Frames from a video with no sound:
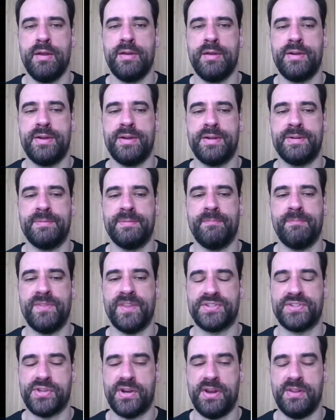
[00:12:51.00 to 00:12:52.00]

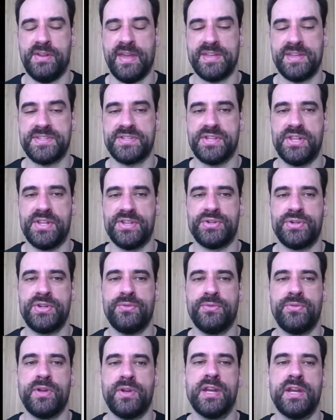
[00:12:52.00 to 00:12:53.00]
SSL
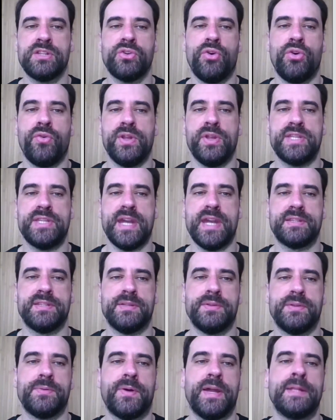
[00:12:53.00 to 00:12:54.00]
certificate or reject
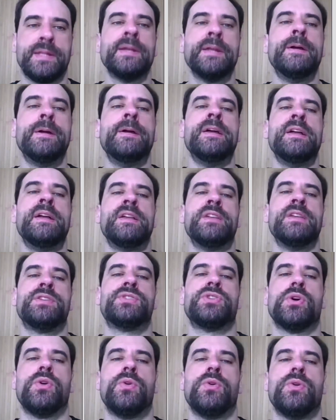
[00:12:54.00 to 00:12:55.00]
it, right?
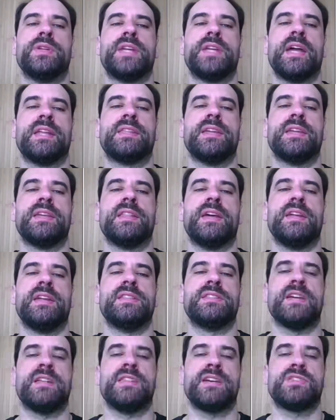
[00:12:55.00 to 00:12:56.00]
So it's getting the
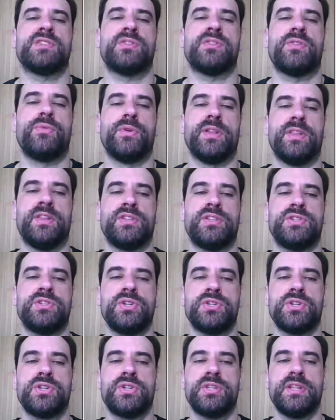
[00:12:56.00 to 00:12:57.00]
intent extra for the
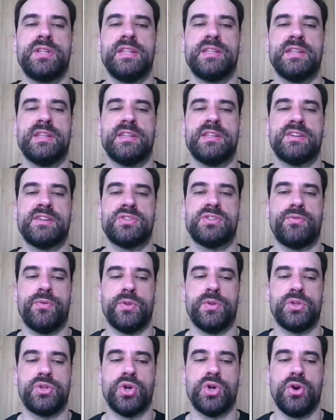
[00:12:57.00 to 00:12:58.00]
decision, the intent extra
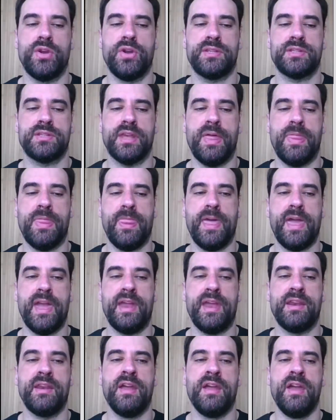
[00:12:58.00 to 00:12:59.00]
for the choice, and
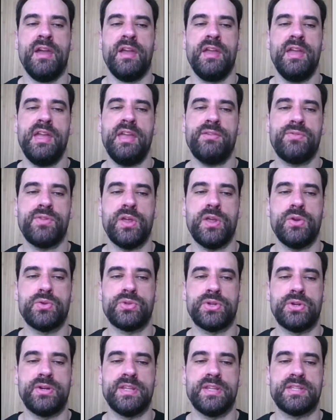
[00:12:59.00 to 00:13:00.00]
then if the
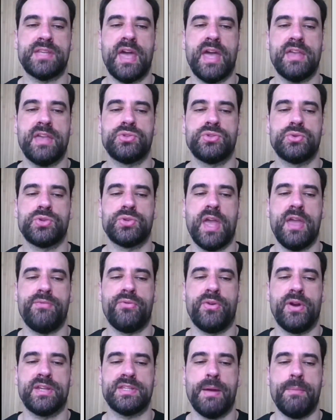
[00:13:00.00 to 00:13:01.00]
user decides to say,
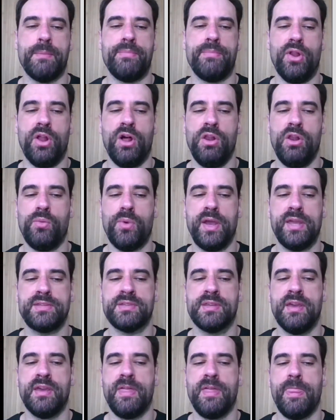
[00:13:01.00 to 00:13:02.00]
for example,
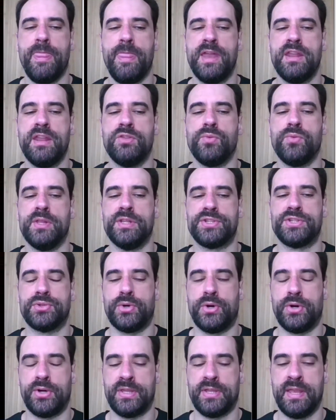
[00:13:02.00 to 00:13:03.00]
always, then it will
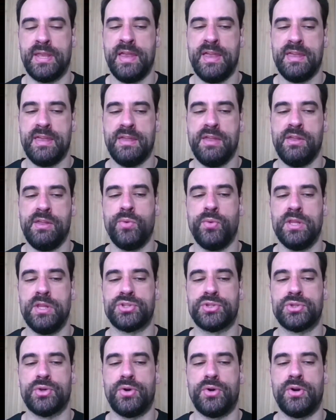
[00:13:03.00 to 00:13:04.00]
store
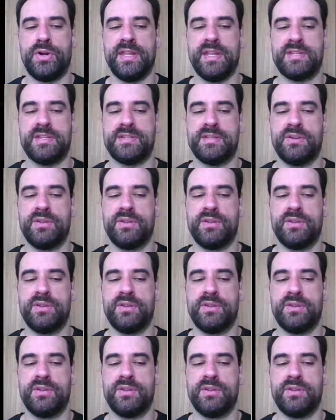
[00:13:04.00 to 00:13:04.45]
this